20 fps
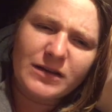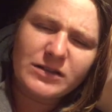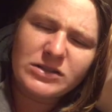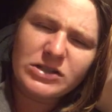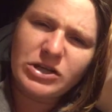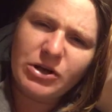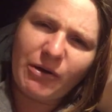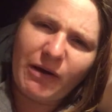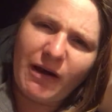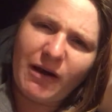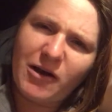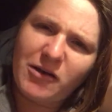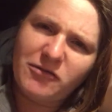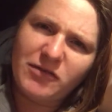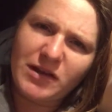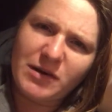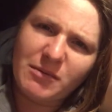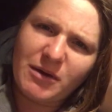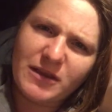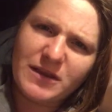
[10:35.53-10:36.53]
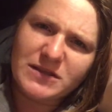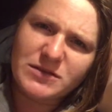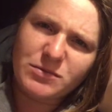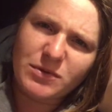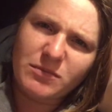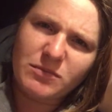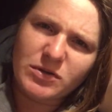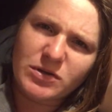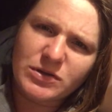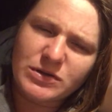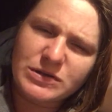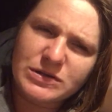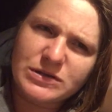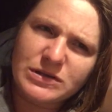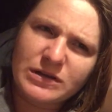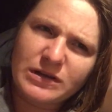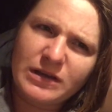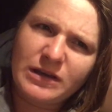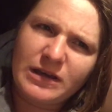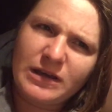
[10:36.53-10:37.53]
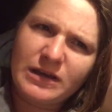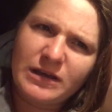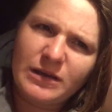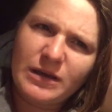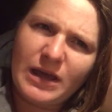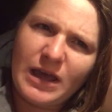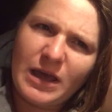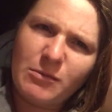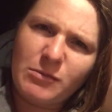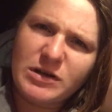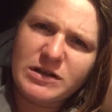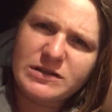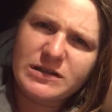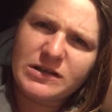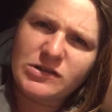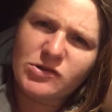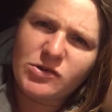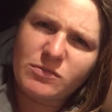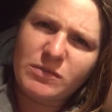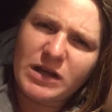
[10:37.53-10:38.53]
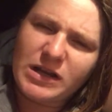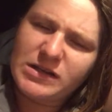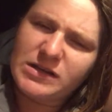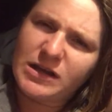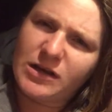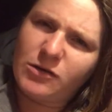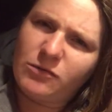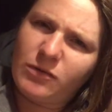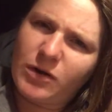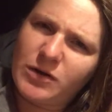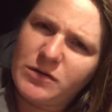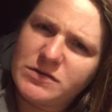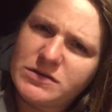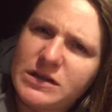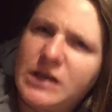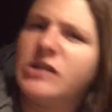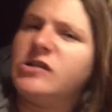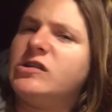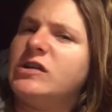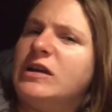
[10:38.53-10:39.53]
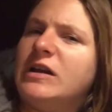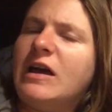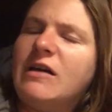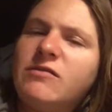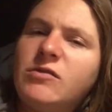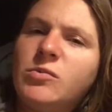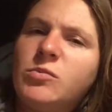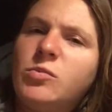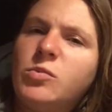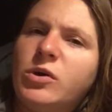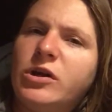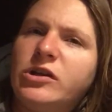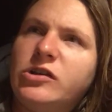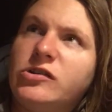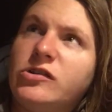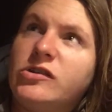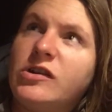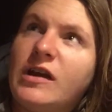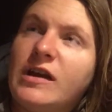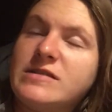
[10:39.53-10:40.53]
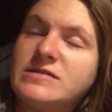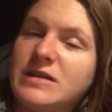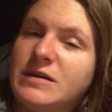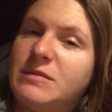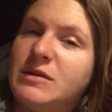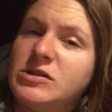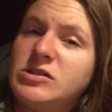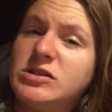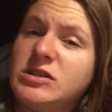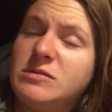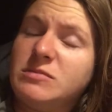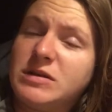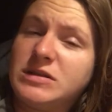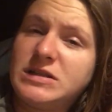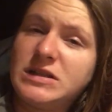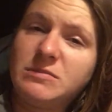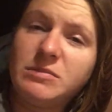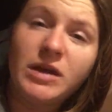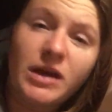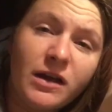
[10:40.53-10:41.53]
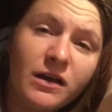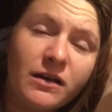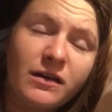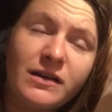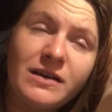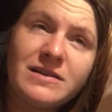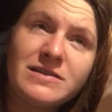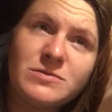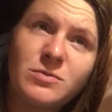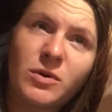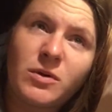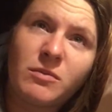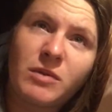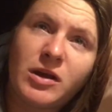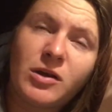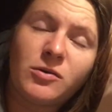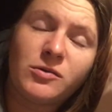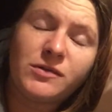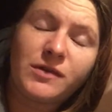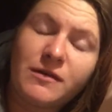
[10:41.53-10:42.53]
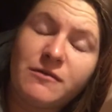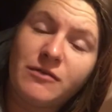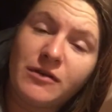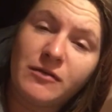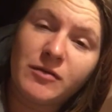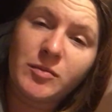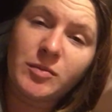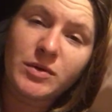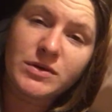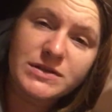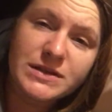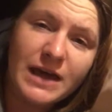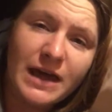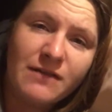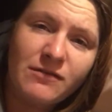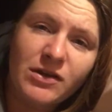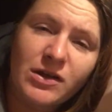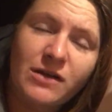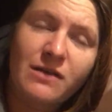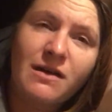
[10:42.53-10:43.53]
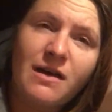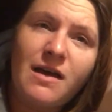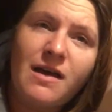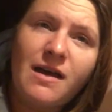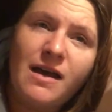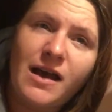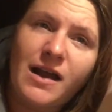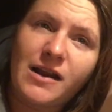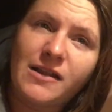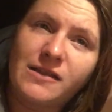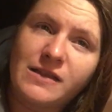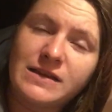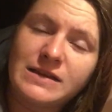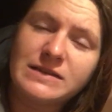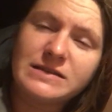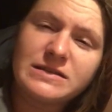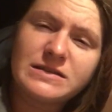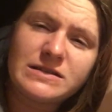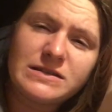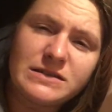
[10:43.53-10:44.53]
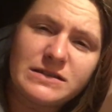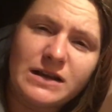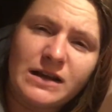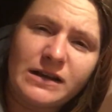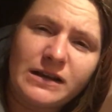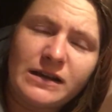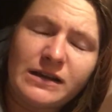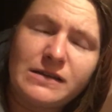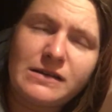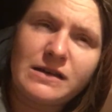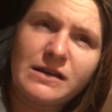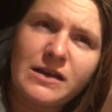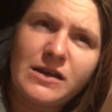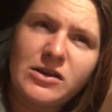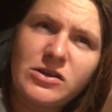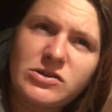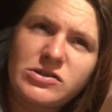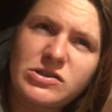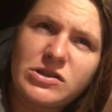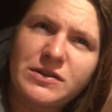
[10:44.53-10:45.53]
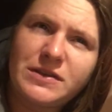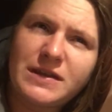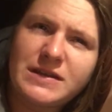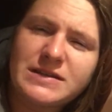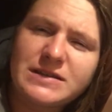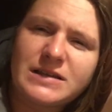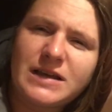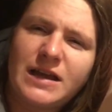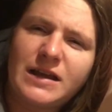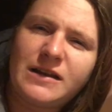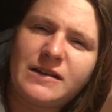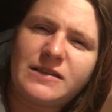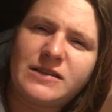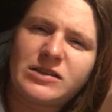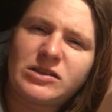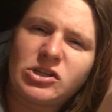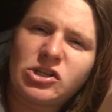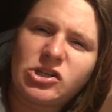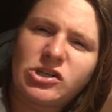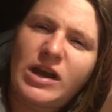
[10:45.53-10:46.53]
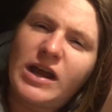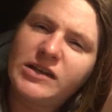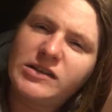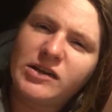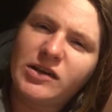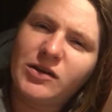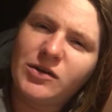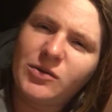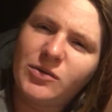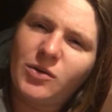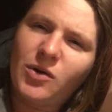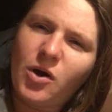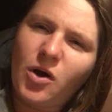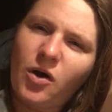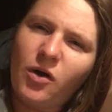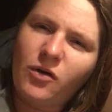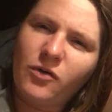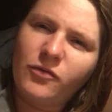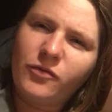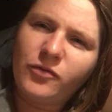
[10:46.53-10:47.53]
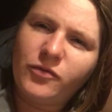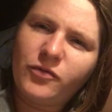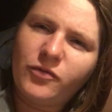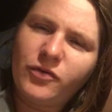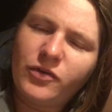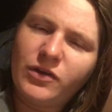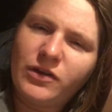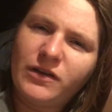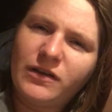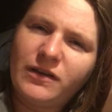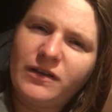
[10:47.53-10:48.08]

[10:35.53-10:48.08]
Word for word: to know how I feel about this one, because Emily Saint John Mandel wrote Station eleven, which, as I mentioned in my T B R, is one of my all-time favourite books ever, and I think it's stunning. So there's kind of the shadow of